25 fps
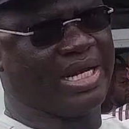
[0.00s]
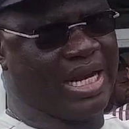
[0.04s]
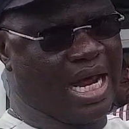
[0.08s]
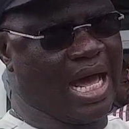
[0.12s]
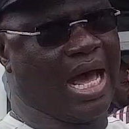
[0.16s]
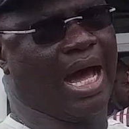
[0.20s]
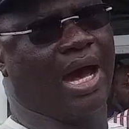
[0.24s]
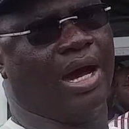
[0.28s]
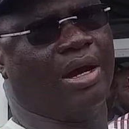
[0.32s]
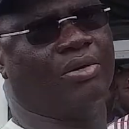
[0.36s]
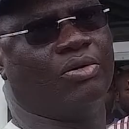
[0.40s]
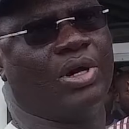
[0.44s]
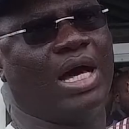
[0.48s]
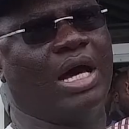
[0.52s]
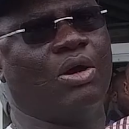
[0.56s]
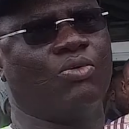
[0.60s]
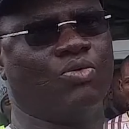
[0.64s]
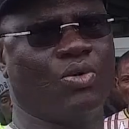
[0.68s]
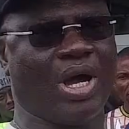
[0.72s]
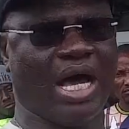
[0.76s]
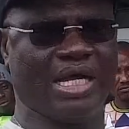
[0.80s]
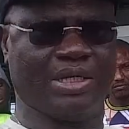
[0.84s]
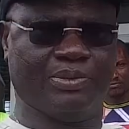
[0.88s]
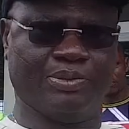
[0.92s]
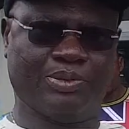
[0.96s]
now, and
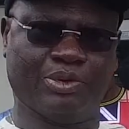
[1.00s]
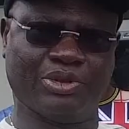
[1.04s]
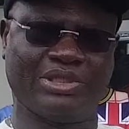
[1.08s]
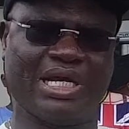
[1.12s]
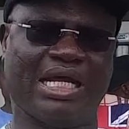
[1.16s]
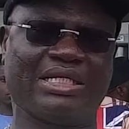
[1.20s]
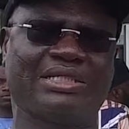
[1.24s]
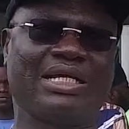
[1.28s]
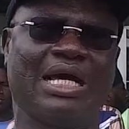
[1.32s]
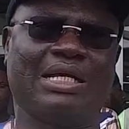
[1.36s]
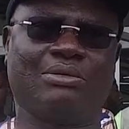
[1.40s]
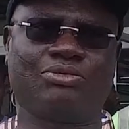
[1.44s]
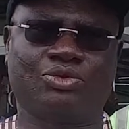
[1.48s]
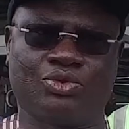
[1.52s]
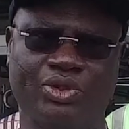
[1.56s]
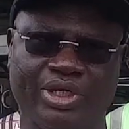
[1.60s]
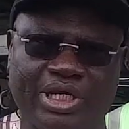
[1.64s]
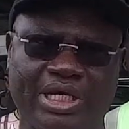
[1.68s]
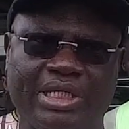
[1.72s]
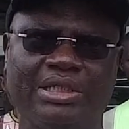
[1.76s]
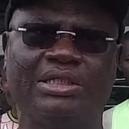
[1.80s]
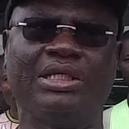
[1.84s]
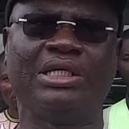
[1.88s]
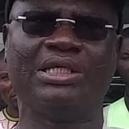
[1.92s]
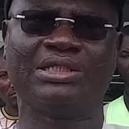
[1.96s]
who are the people that are
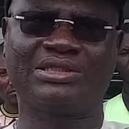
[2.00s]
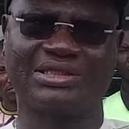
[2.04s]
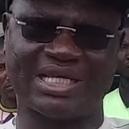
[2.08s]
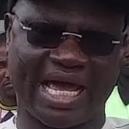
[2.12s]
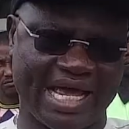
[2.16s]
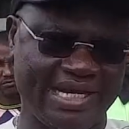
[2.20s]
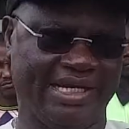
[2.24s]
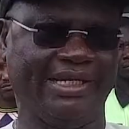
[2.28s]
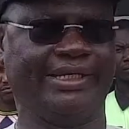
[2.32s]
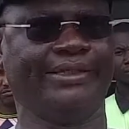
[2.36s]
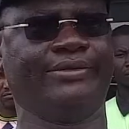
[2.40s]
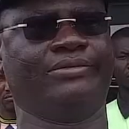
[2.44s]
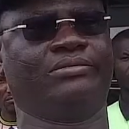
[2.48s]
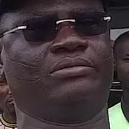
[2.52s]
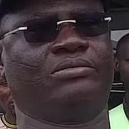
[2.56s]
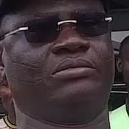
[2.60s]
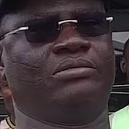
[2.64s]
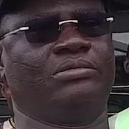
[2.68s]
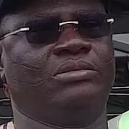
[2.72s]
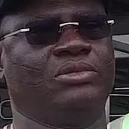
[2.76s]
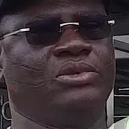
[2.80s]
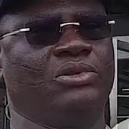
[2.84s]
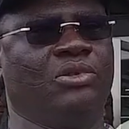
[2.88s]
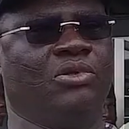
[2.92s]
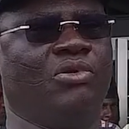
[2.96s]
being tallied
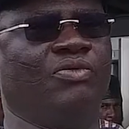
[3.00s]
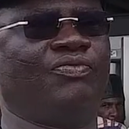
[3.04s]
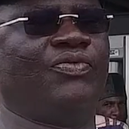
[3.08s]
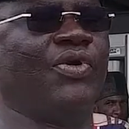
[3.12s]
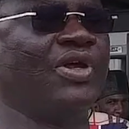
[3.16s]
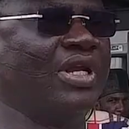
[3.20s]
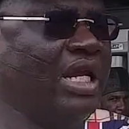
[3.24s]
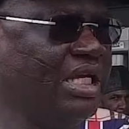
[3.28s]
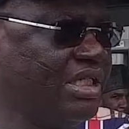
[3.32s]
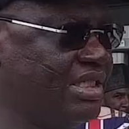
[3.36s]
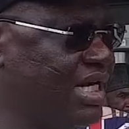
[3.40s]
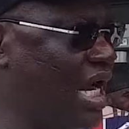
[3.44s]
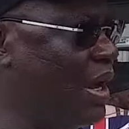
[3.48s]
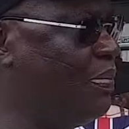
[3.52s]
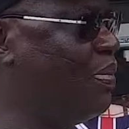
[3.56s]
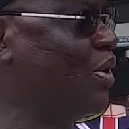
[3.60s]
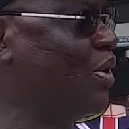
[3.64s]
for Nigeria